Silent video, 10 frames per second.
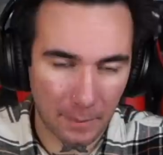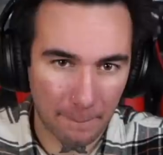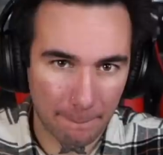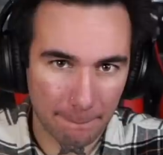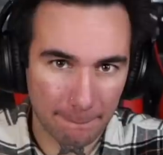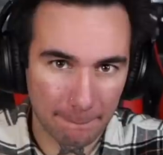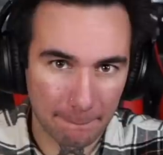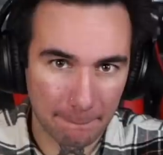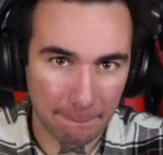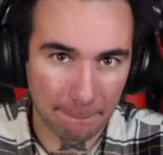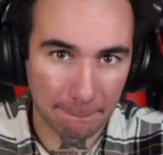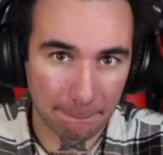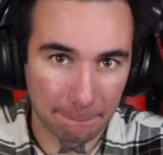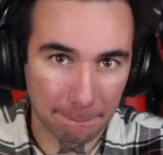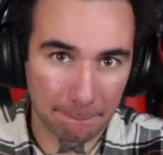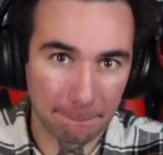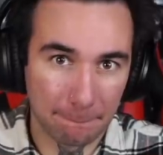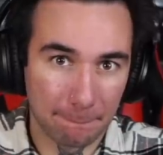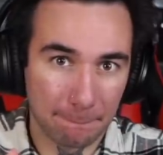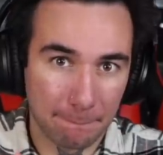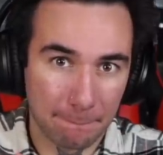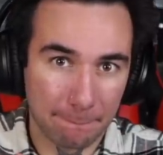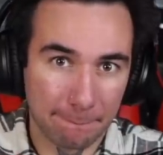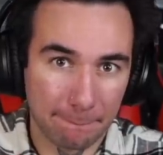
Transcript: Nobody speaks.